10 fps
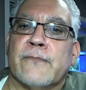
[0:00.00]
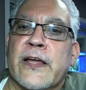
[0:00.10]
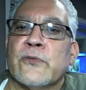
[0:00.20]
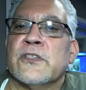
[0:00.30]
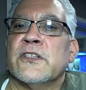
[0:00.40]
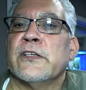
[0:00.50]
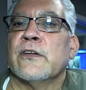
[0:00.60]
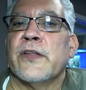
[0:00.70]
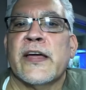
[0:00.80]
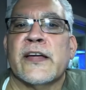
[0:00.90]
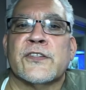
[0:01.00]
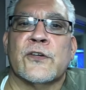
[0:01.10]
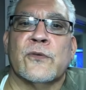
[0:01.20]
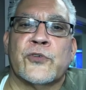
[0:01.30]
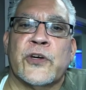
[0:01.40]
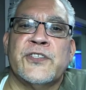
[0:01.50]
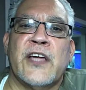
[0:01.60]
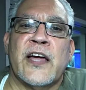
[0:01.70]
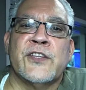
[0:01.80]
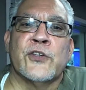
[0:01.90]
that was the deal on that. So
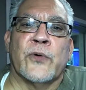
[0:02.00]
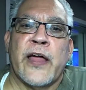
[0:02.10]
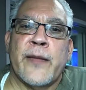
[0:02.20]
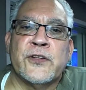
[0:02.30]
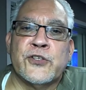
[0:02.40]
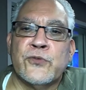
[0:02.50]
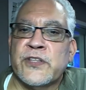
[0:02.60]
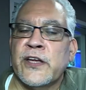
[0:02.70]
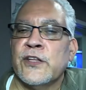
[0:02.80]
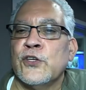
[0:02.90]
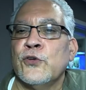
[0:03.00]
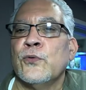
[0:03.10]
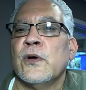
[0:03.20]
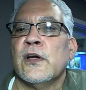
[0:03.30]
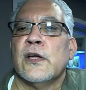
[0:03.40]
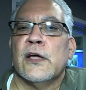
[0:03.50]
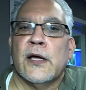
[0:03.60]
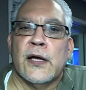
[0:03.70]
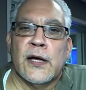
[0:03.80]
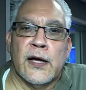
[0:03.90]
Tracy, how you doing? Happy Tuesday to you.
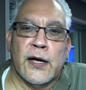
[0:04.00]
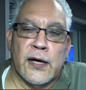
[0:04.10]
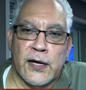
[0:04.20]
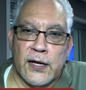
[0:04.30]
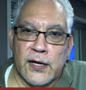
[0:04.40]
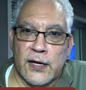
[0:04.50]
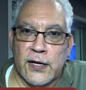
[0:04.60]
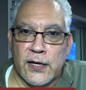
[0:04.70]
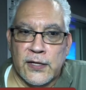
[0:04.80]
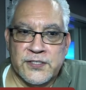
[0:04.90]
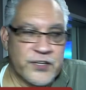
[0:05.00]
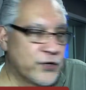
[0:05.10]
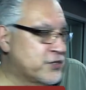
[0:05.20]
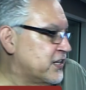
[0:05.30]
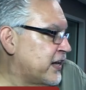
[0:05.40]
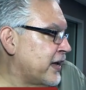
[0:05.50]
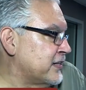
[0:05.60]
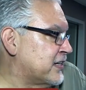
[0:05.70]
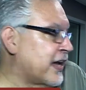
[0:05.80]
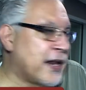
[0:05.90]
Uh, dinner
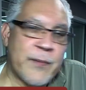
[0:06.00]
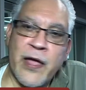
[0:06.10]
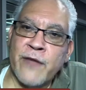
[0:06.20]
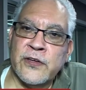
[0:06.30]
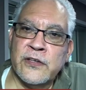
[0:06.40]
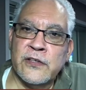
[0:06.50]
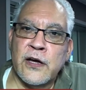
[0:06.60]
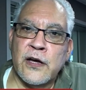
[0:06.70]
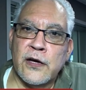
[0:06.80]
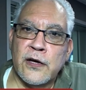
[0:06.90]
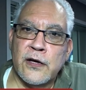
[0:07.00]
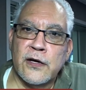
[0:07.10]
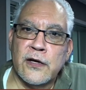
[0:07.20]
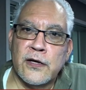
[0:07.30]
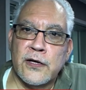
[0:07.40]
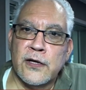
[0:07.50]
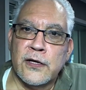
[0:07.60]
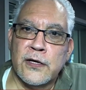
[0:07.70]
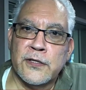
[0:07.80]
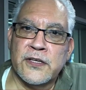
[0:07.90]
today tonight. I'm having
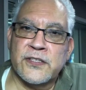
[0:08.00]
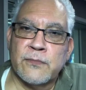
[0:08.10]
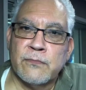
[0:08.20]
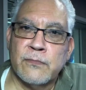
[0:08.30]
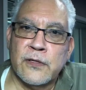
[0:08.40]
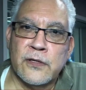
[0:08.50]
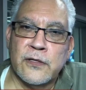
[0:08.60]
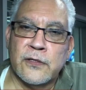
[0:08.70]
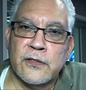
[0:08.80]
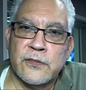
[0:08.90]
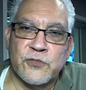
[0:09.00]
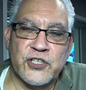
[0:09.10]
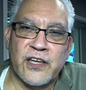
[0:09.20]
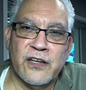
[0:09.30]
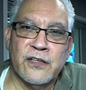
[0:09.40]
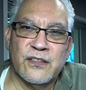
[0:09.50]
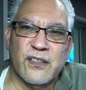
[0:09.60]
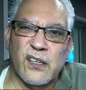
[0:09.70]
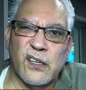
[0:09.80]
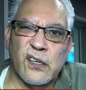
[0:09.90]
uh, I think some uh, some chicken.
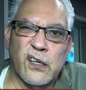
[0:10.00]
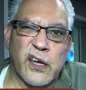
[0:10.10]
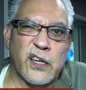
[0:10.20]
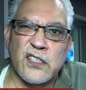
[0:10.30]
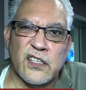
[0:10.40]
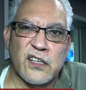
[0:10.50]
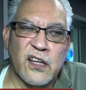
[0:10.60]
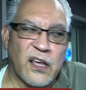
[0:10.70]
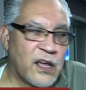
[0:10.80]
Yeah, I hate chicken,